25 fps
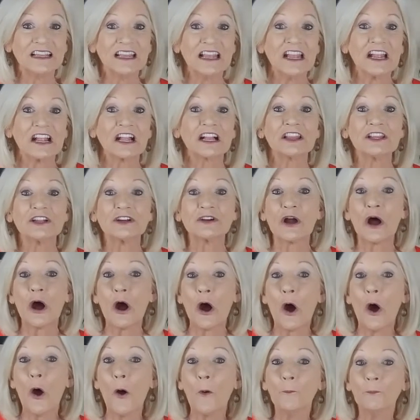Clear
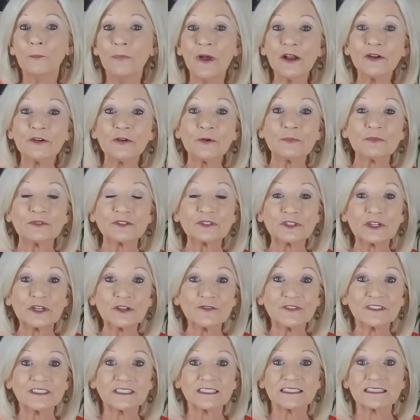all bedroom
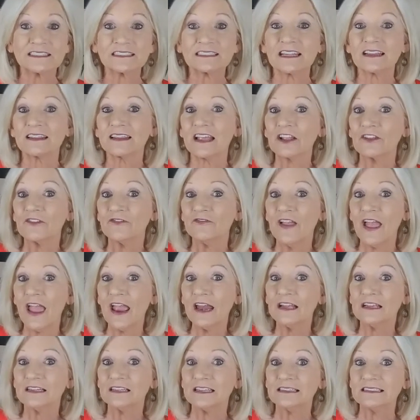surfaces like
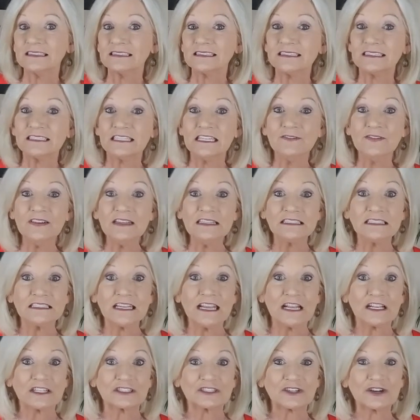vanities, TV
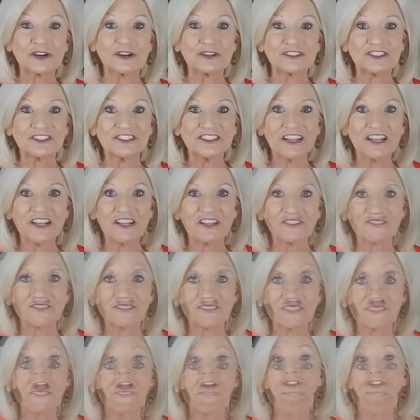stands, or shelves.